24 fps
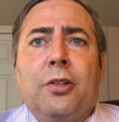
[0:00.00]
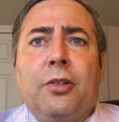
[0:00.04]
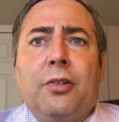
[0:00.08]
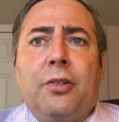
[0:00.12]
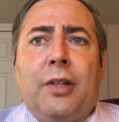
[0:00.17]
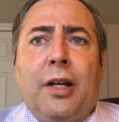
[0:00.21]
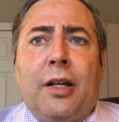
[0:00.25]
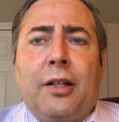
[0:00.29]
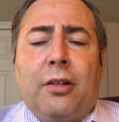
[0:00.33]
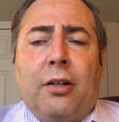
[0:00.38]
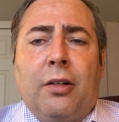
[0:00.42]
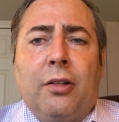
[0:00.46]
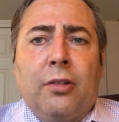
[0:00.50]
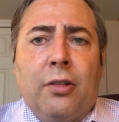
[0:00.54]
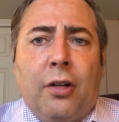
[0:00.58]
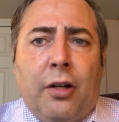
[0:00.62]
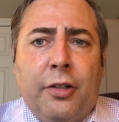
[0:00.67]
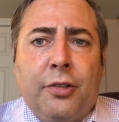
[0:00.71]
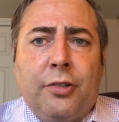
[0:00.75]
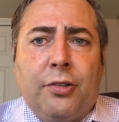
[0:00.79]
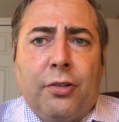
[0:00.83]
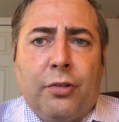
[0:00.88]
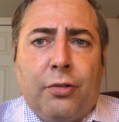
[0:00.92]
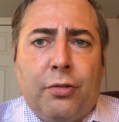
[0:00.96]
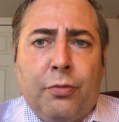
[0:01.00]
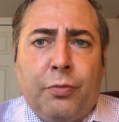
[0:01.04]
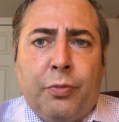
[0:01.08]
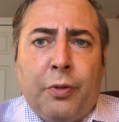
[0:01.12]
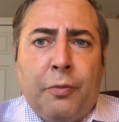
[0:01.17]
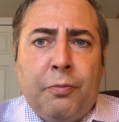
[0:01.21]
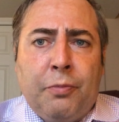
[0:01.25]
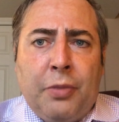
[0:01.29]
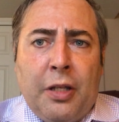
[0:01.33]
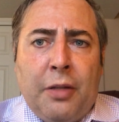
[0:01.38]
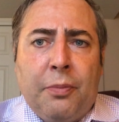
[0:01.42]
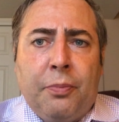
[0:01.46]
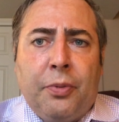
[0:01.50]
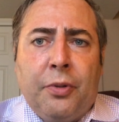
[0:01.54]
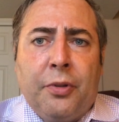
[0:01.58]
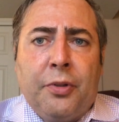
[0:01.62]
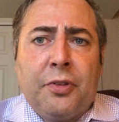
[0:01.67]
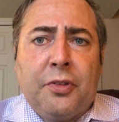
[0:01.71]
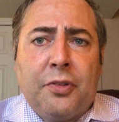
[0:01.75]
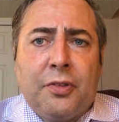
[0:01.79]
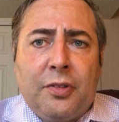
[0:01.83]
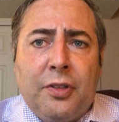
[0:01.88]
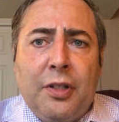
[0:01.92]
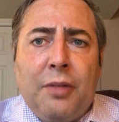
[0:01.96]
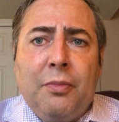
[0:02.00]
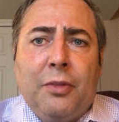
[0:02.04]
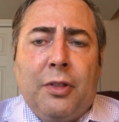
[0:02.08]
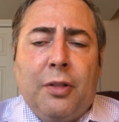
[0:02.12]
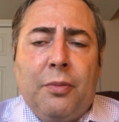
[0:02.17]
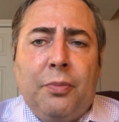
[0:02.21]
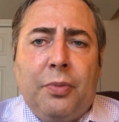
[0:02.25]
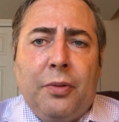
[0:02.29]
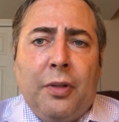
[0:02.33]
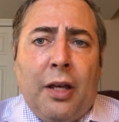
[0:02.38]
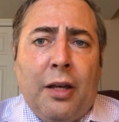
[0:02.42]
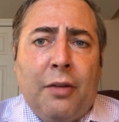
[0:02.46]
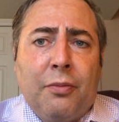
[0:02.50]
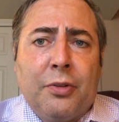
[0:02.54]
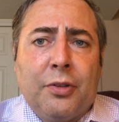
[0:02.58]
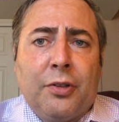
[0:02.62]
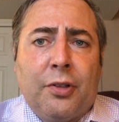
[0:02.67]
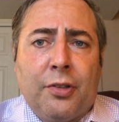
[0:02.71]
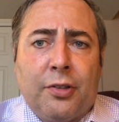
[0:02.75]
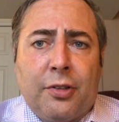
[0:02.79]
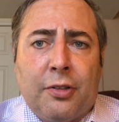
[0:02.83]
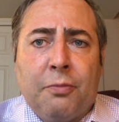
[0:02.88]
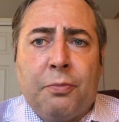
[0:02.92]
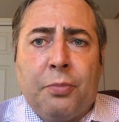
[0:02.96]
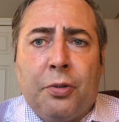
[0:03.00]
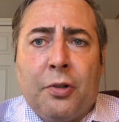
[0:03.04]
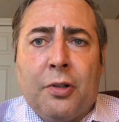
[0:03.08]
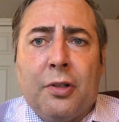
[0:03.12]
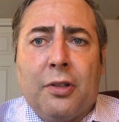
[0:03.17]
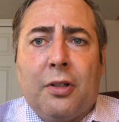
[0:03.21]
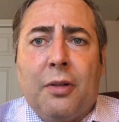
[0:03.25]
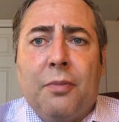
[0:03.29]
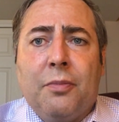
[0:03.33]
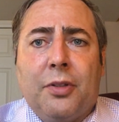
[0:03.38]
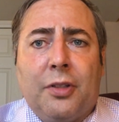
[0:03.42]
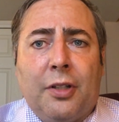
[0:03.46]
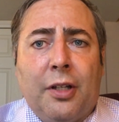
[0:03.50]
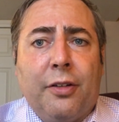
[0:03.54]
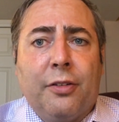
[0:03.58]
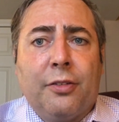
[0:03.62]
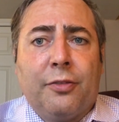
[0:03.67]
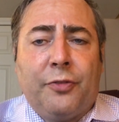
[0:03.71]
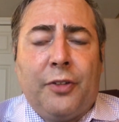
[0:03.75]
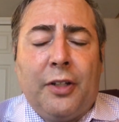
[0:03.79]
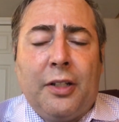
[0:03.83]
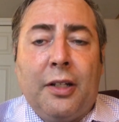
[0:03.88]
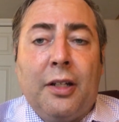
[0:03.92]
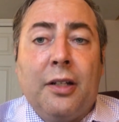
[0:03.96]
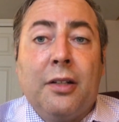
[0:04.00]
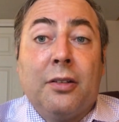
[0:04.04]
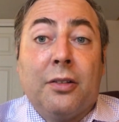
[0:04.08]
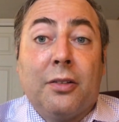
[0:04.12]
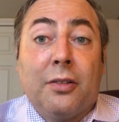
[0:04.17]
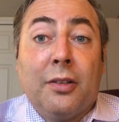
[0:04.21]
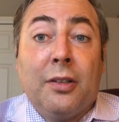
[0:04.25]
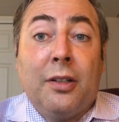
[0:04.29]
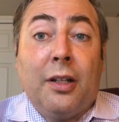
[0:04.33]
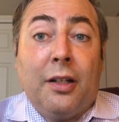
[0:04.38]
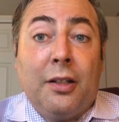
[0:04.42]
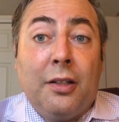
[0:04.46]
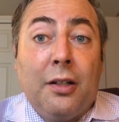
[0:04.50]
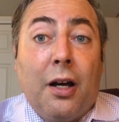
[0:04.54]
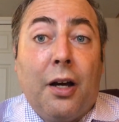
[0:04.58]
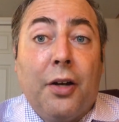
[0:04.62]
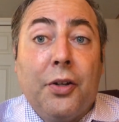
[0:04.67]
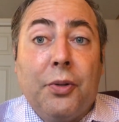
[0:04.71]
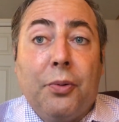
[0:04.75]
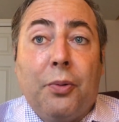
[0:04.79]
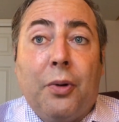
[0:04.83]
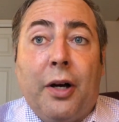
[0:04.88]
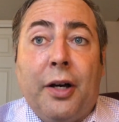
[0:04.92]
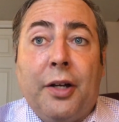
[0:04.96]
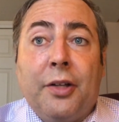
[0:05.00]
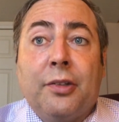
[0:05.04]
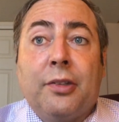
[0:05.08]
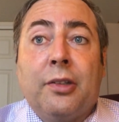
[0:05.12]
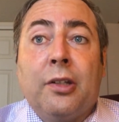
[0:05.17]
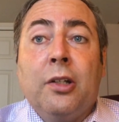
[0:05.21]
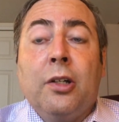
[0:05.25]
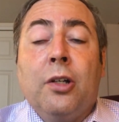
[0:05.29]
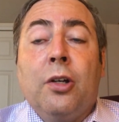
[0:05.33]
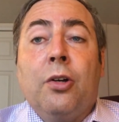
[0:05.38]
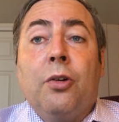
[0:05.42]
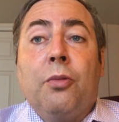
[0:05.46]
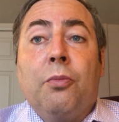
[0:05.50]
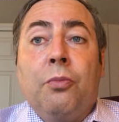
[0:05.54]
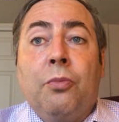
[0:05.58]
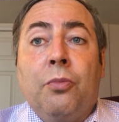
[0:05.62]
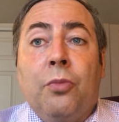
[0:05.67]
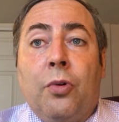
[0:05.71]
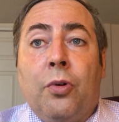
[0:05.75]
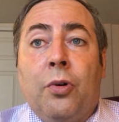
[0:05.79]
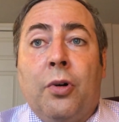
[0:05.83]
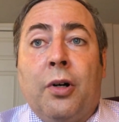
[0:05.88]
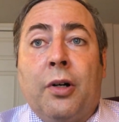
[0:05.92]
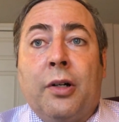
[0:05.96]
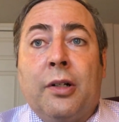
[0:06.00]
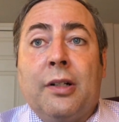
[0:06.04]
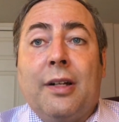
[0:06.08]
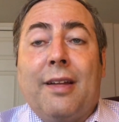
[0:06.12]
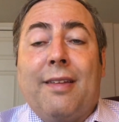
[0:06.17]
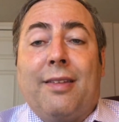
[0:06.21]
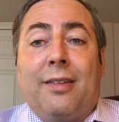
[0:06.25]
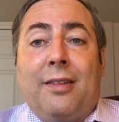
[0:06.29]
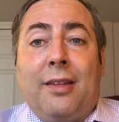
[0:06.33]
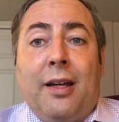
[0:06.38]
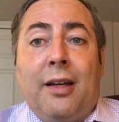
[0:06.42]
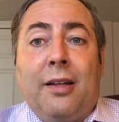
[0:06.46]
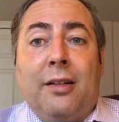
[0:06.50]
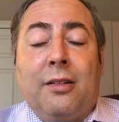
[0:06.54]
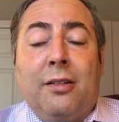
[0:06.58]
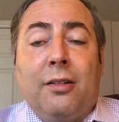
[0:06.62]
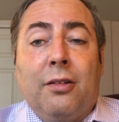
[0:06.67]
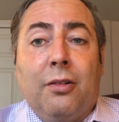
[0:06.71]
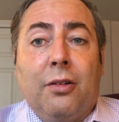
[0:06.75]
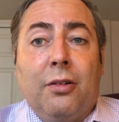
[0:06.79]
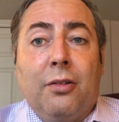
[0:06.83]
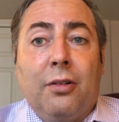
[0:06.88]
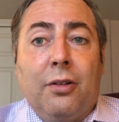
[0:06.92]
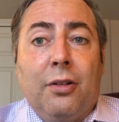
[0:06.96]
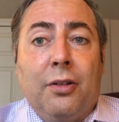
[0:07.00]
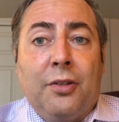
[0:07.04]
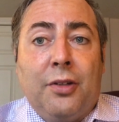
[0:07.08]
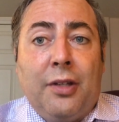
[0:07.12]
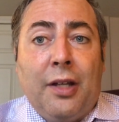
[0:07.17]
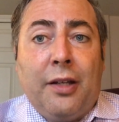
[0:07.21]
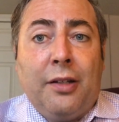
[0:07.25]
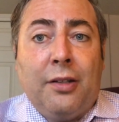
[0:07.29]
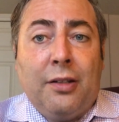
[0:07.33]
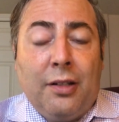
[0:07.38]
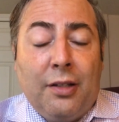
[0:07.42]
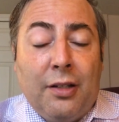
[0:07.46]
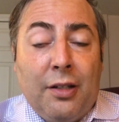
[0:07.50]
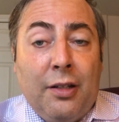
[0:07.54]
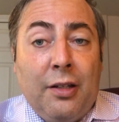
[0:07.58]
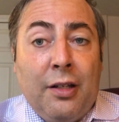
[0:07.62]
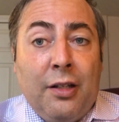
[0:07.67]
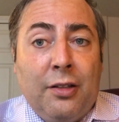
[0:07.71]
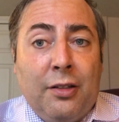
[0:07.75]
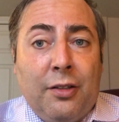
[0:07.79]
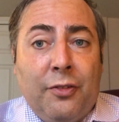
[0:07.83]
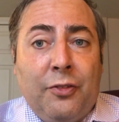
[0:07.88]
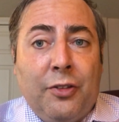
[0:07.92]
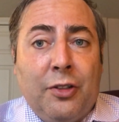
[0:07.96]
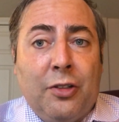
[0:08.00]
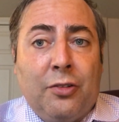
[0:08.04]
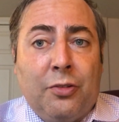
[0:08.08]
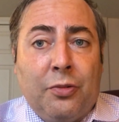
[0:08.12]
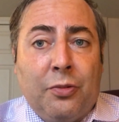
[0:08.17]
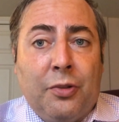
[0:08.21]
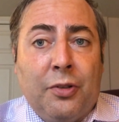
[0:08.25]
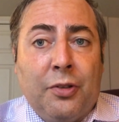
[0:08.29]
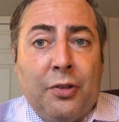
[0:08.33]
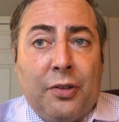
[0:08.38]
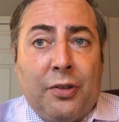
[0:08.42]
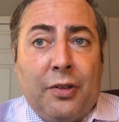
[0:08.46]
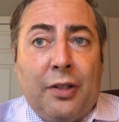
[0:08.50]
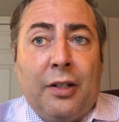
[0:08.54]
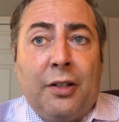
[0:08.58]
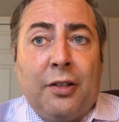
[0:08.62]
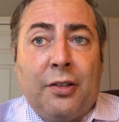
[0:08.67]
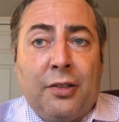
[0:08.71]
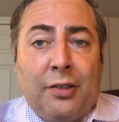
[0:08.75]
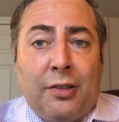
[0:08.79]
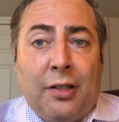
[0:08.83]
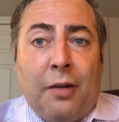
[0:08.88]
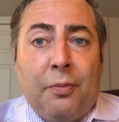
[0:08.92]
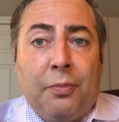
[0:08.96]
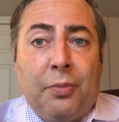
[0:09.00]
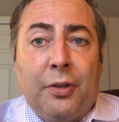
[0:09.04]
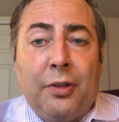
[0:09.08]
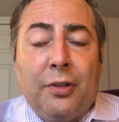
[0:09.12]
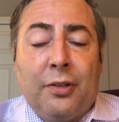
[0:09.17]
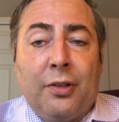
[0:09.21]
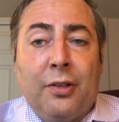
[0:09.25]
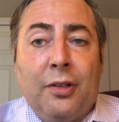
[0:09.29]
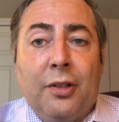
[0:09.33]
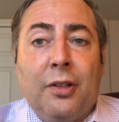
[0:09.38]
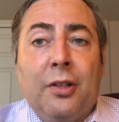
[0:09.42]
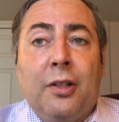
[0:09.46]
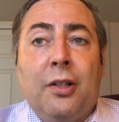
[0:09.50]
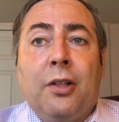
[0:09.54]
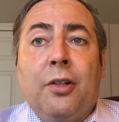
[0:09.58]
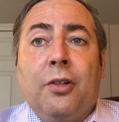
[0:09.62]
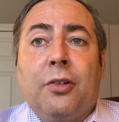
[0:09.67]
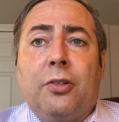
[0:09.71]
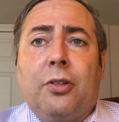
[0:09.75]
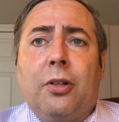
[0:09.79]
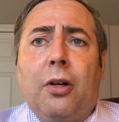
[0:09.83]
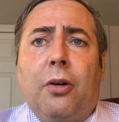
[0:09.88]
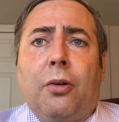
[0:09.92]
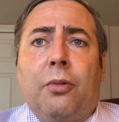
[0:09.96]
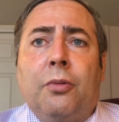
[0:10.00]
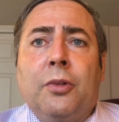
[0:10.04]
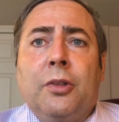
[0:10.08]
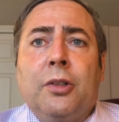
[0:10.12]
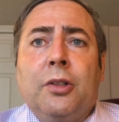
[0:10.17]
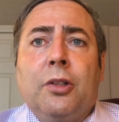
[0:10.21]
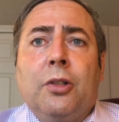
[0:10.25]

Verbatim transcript: that a larger group of people seem to be able to support themselves financially and otherwise more than than individuals that are separate. So